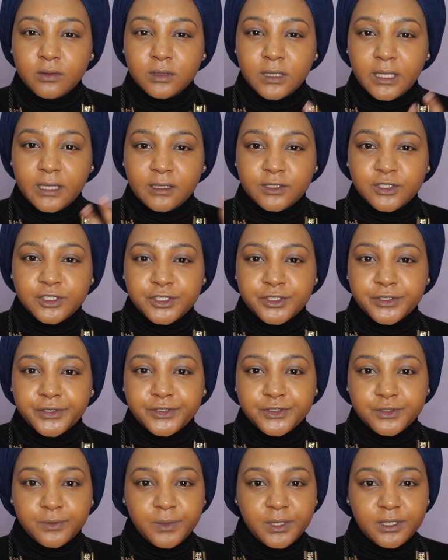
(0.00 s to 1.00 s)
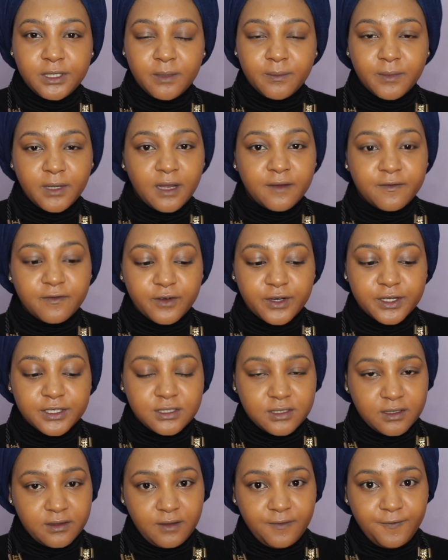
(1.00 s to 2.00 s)
like sheer to medium
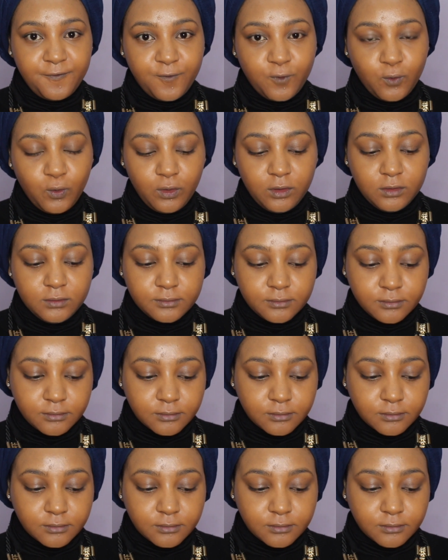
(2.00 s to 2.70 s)
coverage, nothing full,